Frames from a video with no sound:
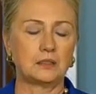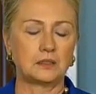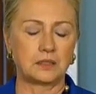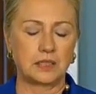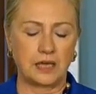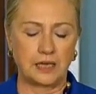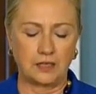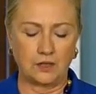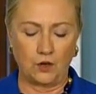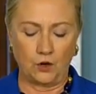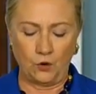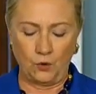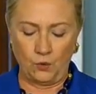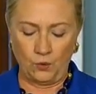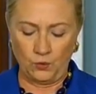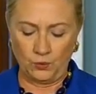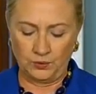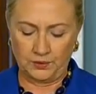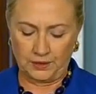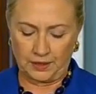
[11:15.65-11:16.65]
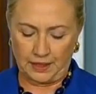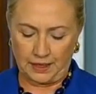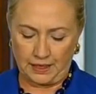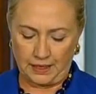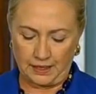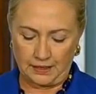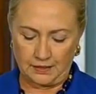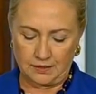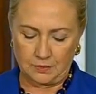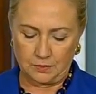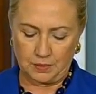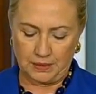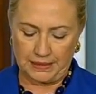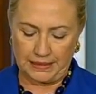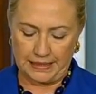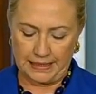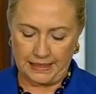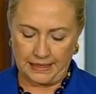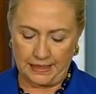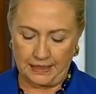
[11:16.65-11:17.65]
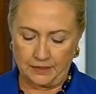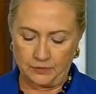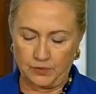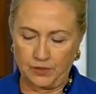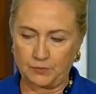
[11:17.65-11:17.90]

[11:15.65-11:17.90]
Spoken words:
take hold and begin.